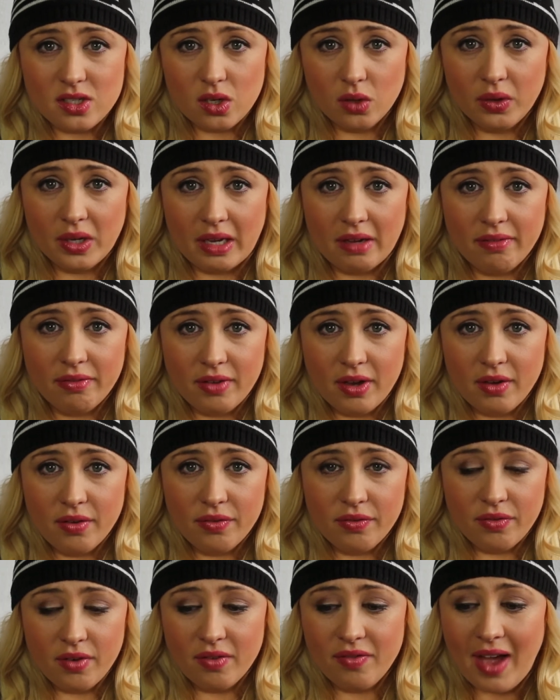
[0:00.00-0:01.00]
So like if,
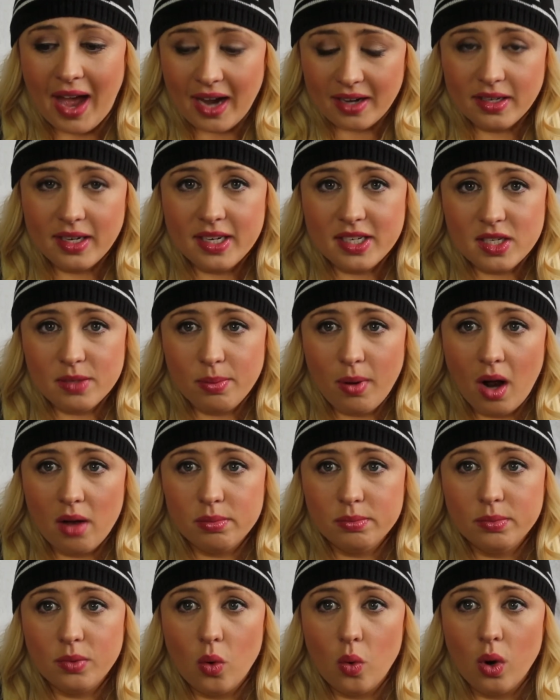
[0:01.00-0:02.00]
if, if acne is a
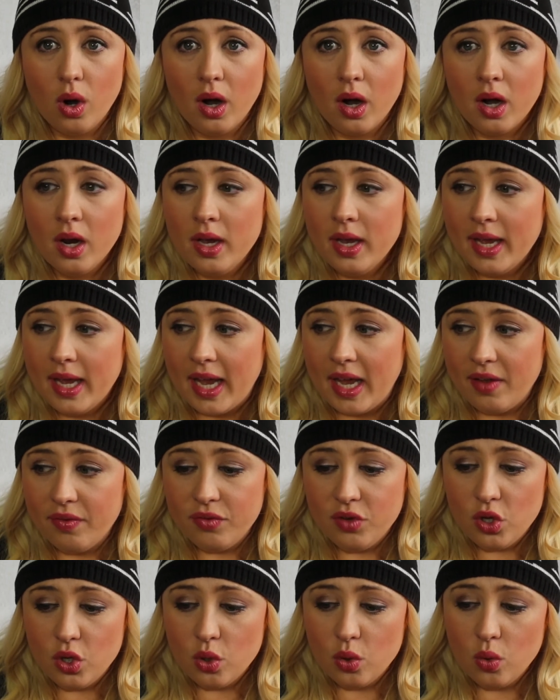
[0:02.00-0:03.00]
problem or
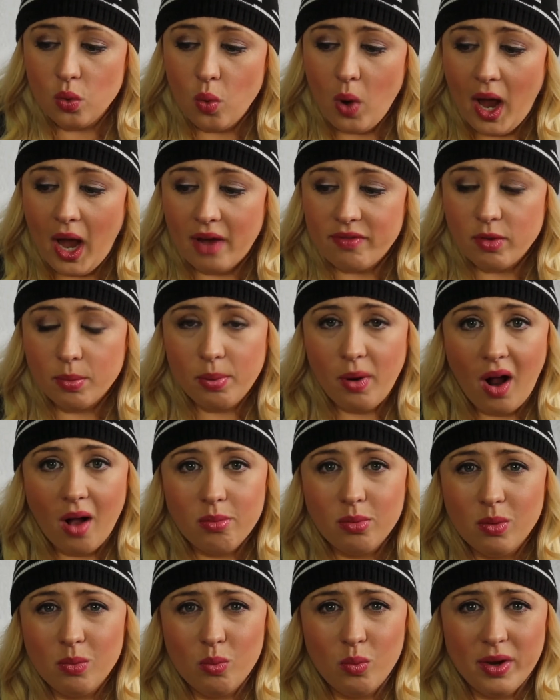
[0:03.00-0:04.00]
if you have a
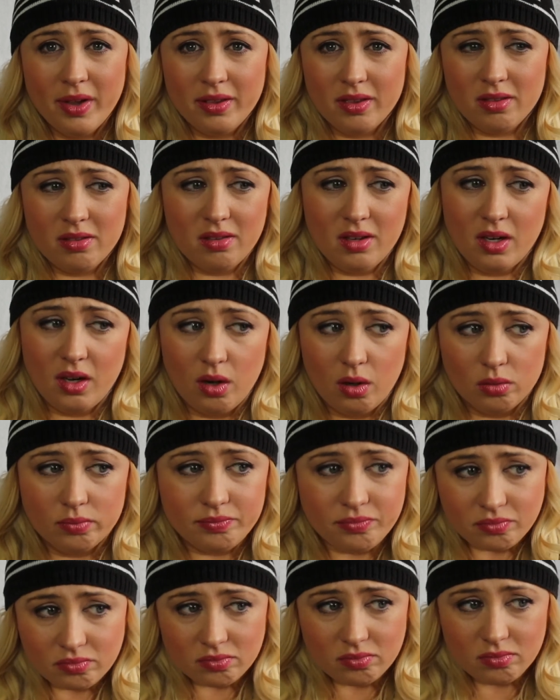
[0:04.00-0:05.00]
problem with, you know,